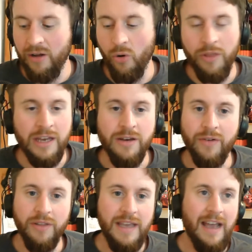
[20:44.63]
Or then you've
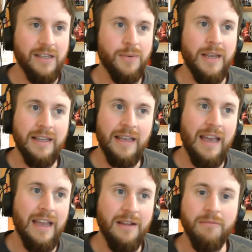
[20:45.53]
got the X-Wing
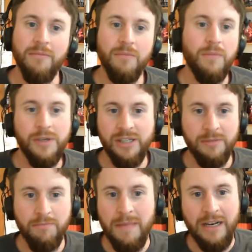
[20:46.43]
game, which
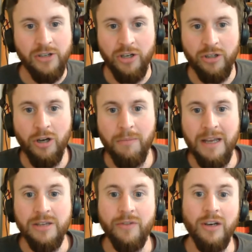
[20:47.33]
is miniature
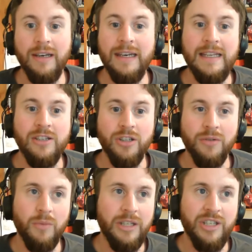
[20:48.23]
combat. You've got
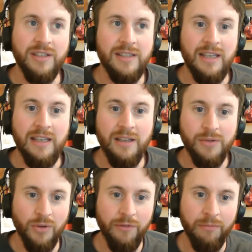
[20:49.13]
Legion, which is the
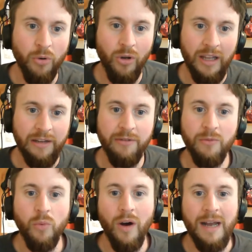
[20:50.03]
sort of more like
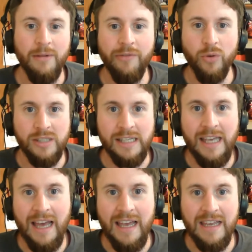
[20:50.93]
Warhammer
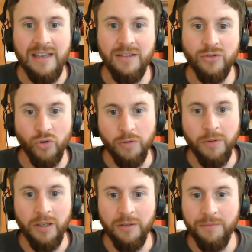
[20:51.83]
40k
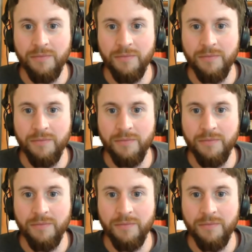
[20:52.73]
trooper